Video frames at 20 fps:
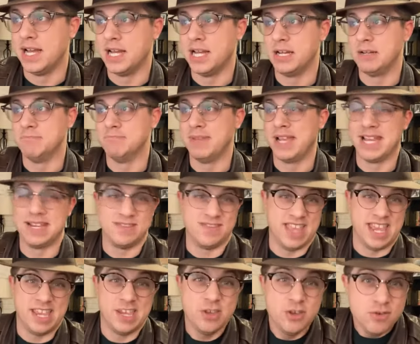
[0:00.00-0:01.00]

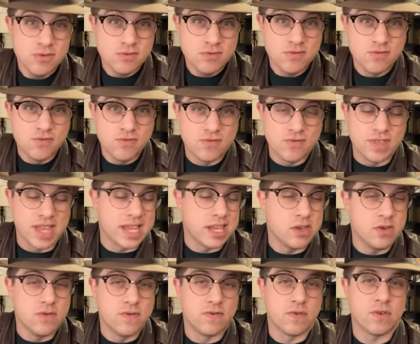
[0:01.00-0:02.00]
And thank
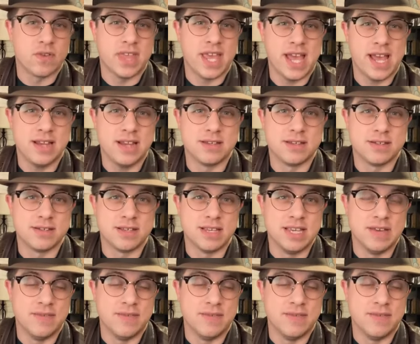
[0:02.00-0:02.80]
you for that,